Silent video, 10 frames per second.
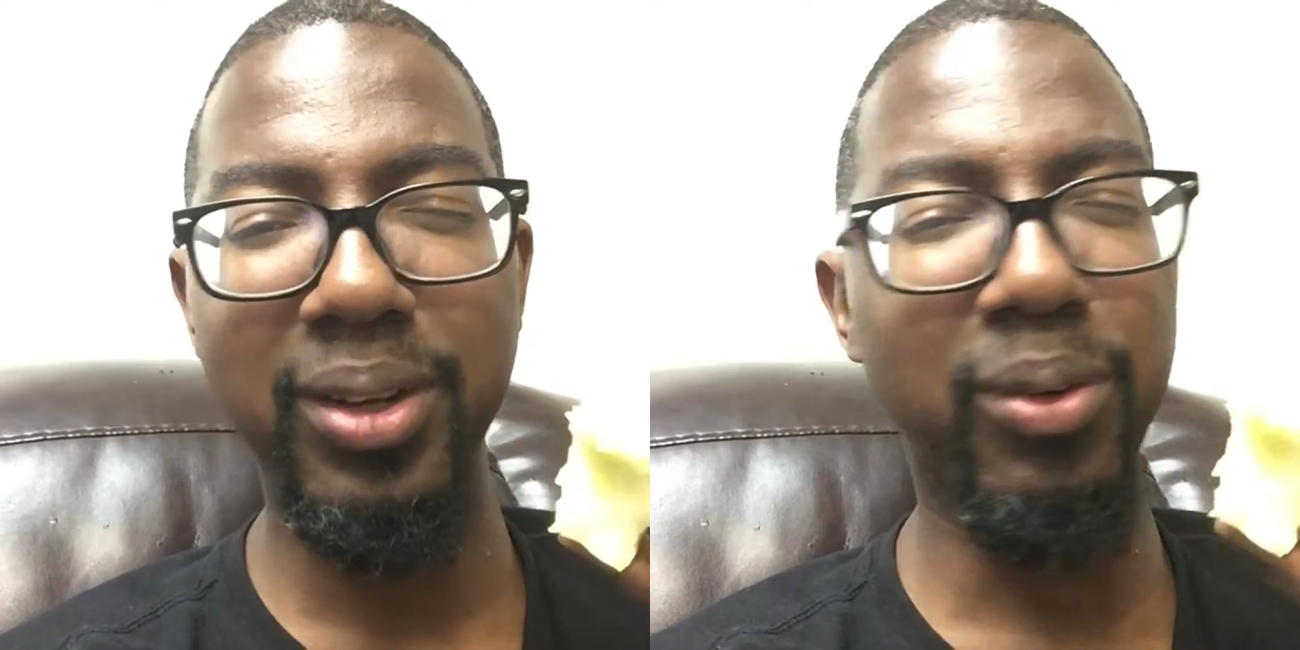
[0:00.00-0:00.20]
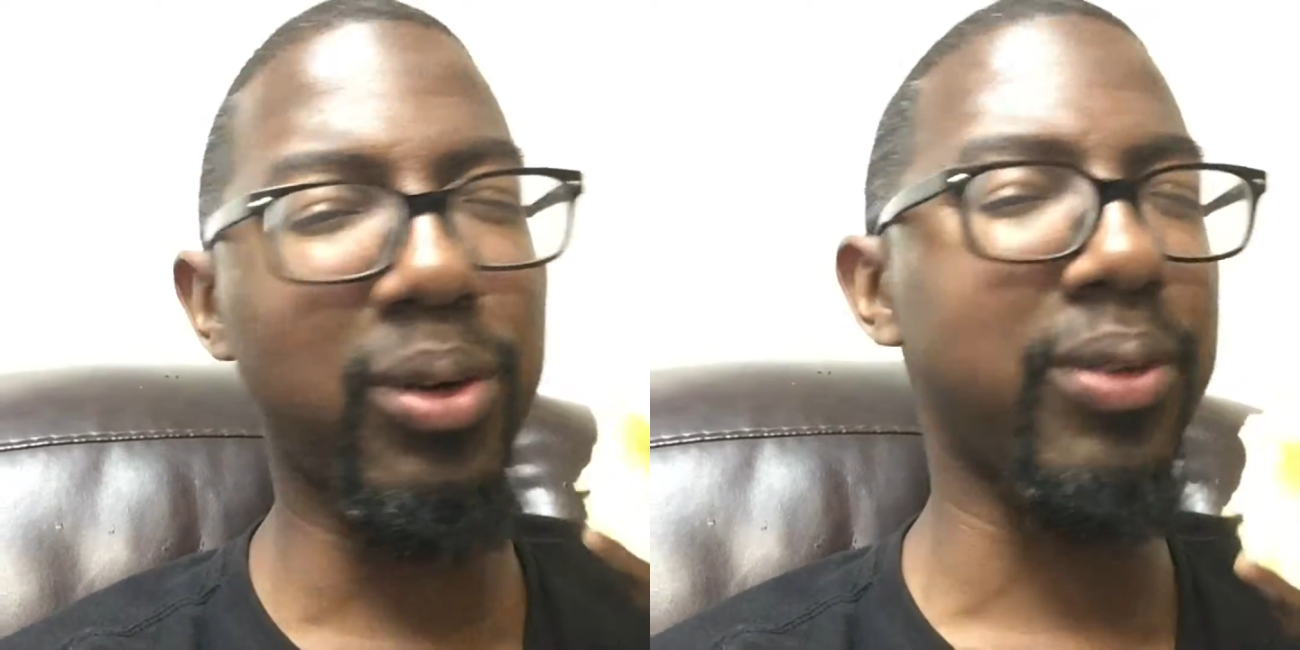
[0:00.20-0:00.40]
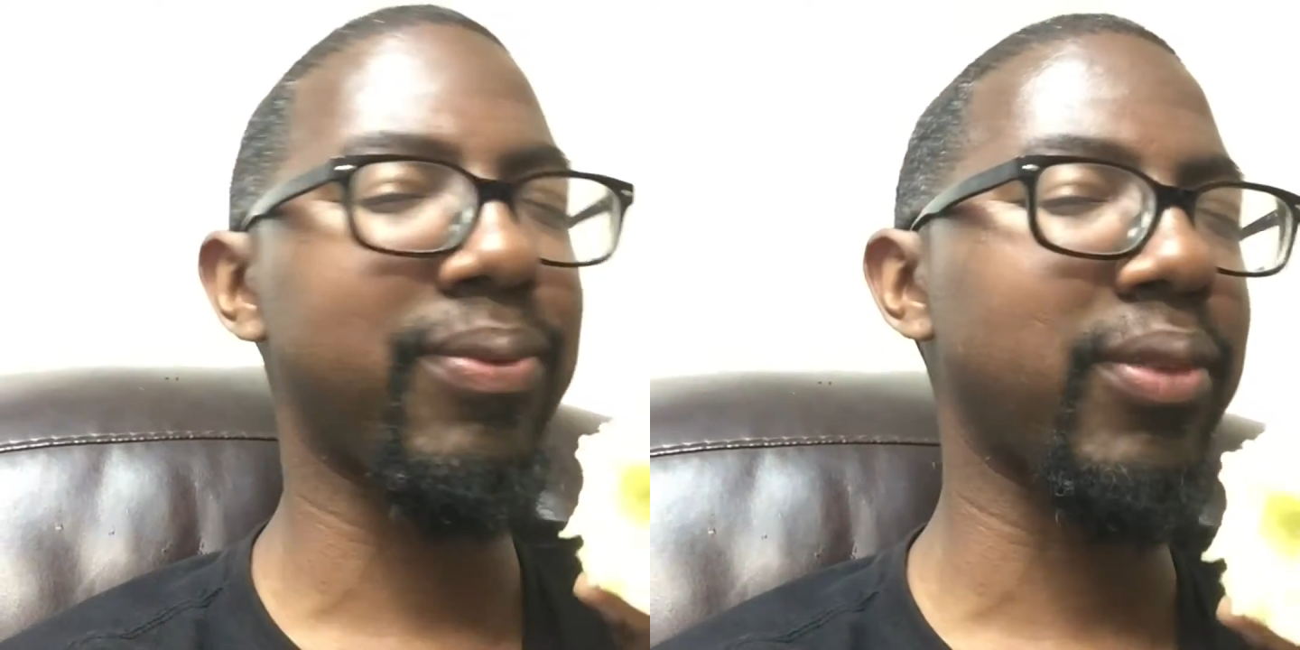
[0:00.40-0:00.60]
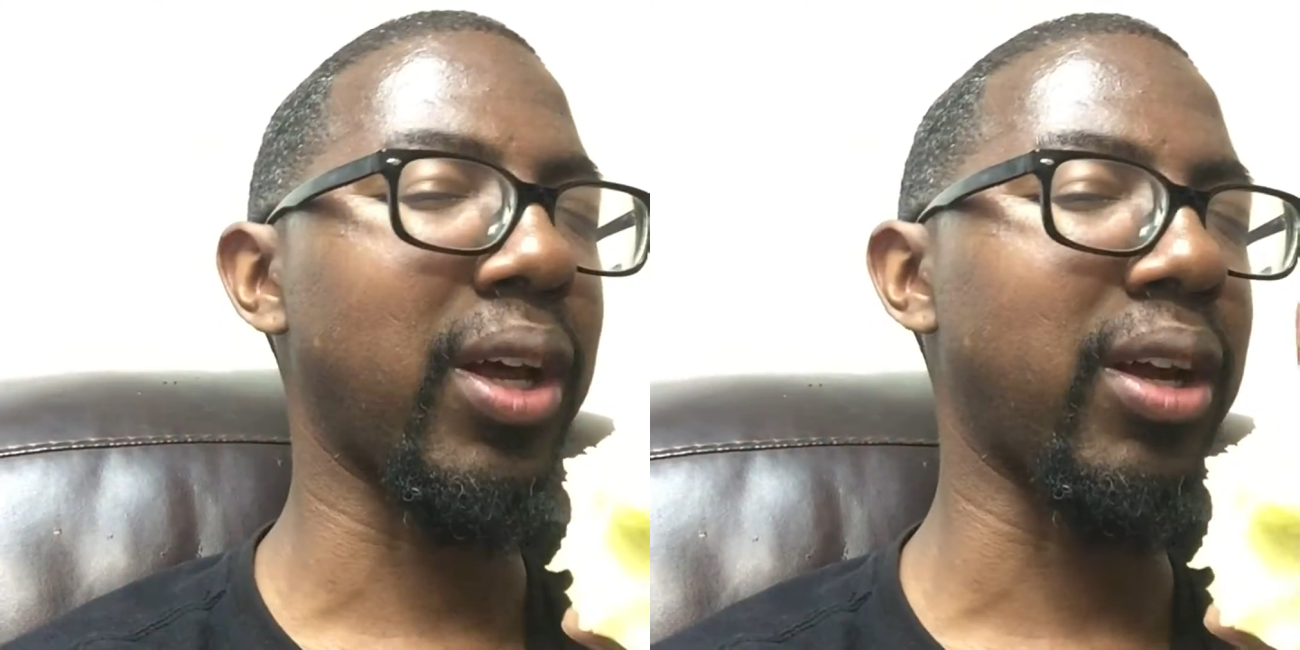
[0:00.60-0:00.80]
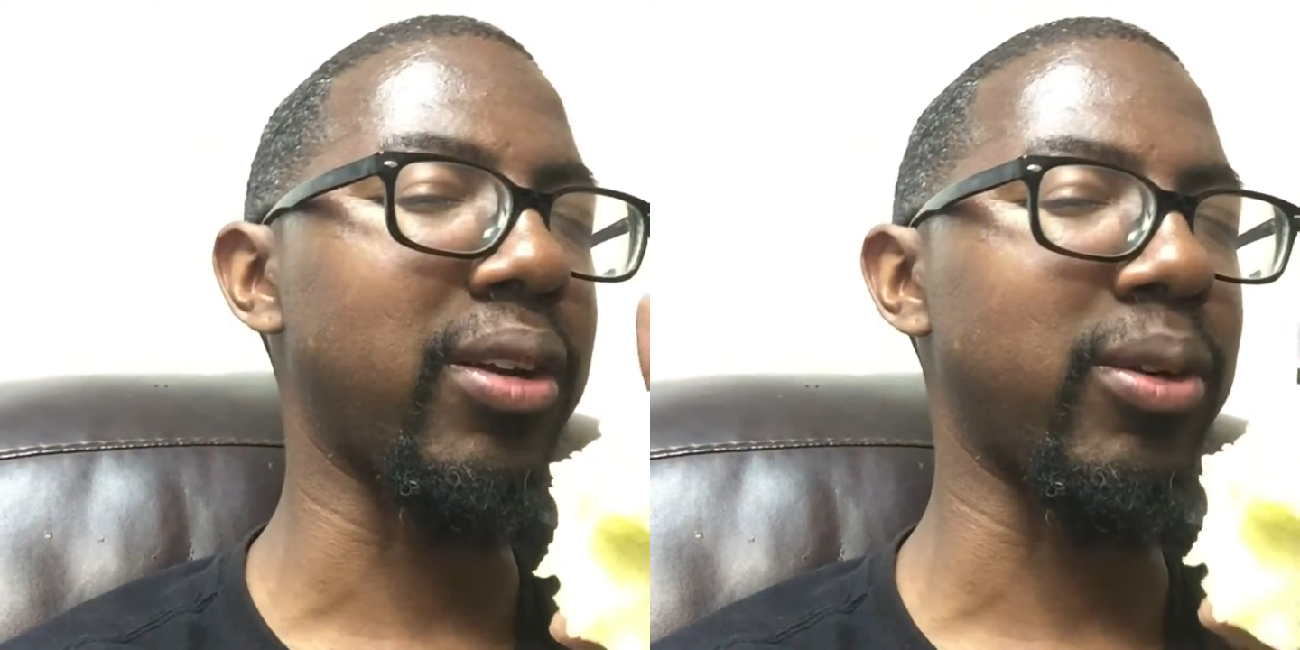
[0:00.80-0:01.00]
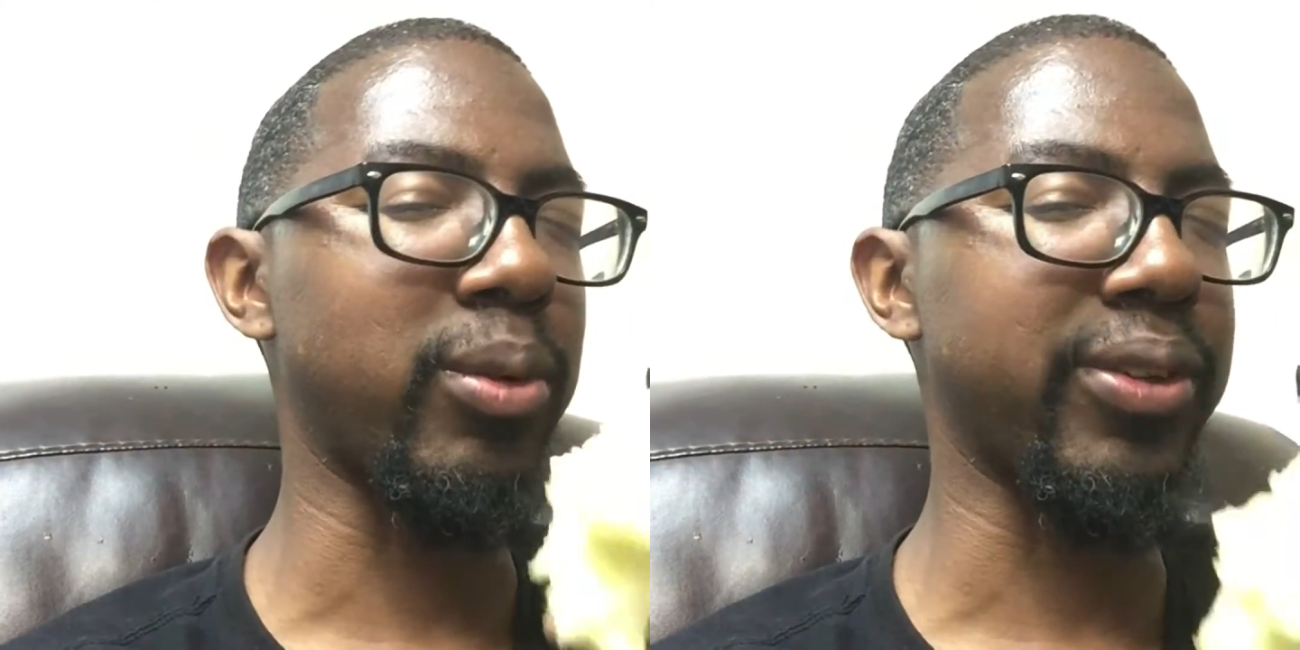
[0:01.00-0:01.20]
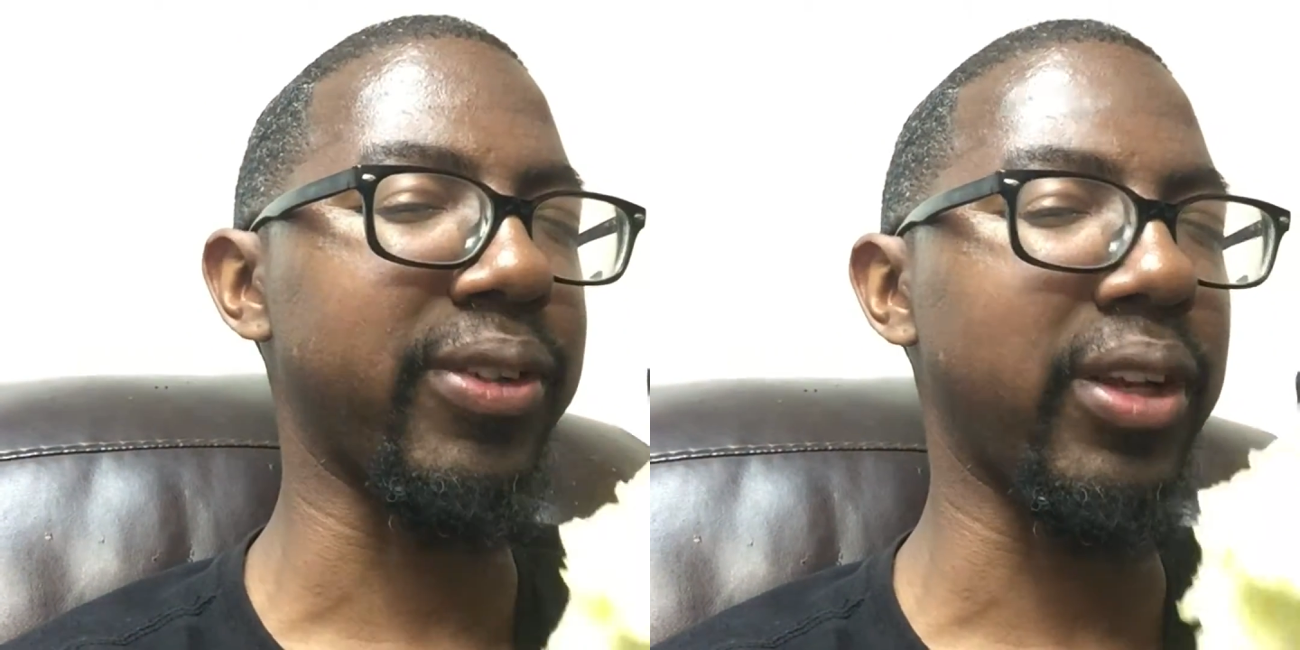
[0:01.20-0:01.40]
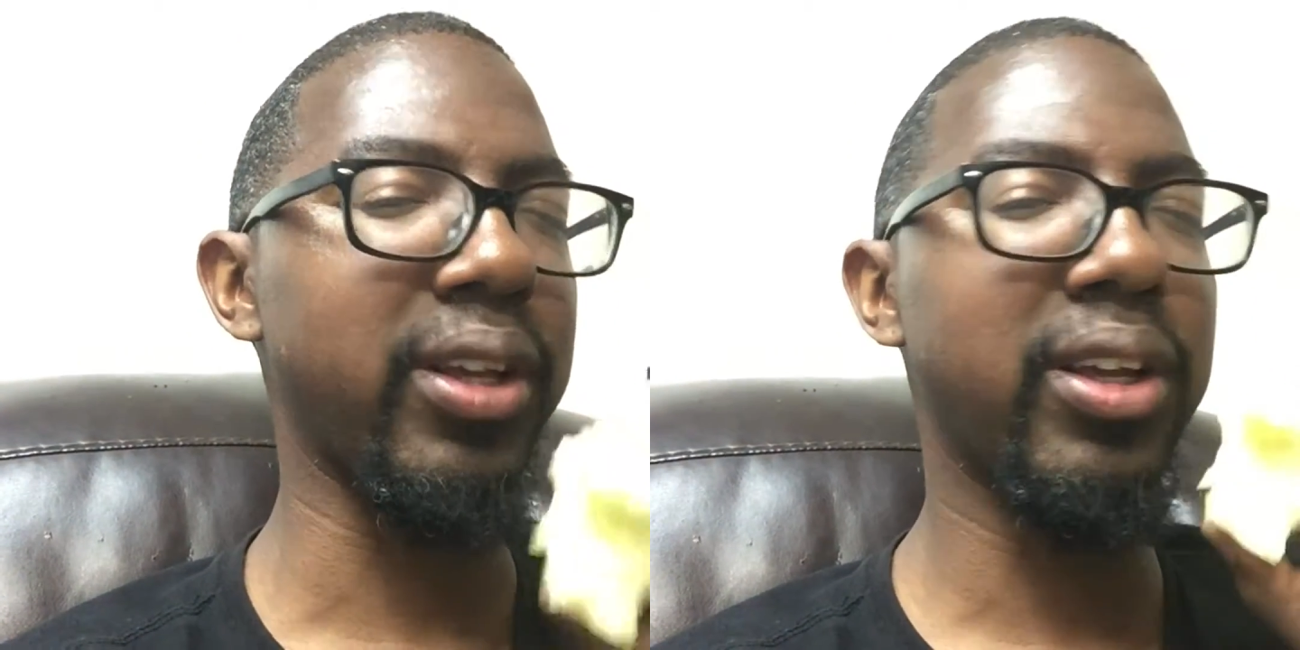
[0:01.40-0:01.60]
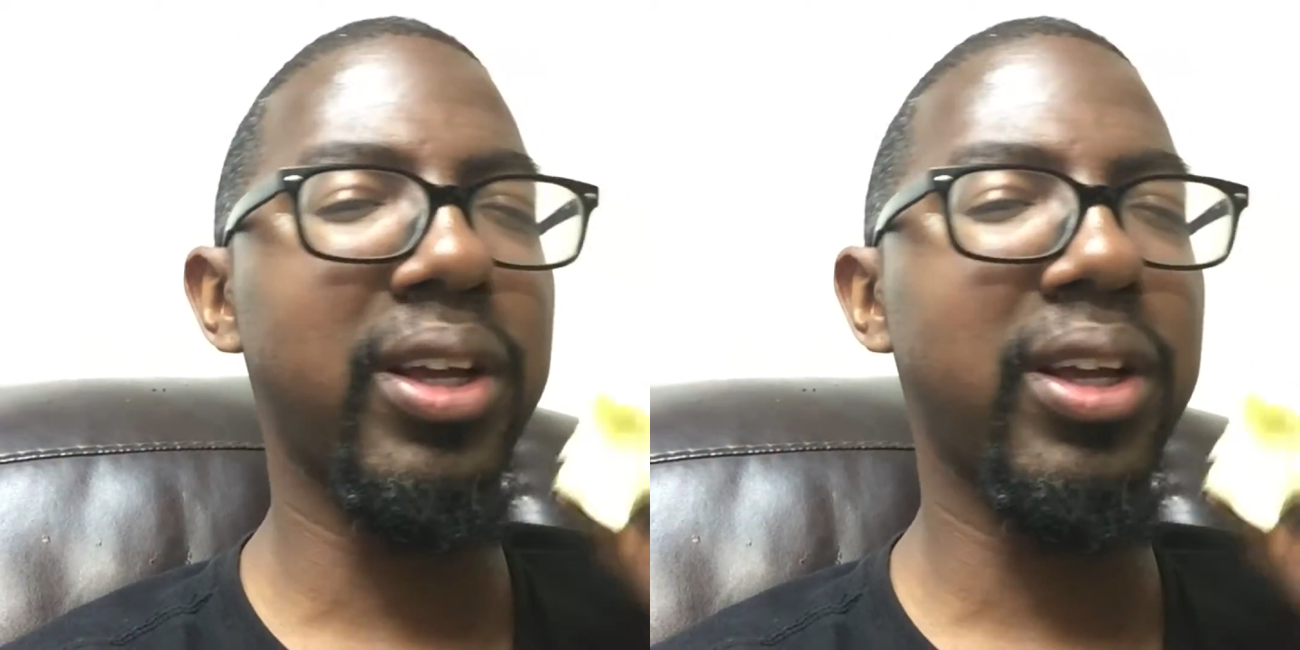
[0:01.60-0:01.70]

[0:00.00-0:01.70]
Well, I don't know. We'll see.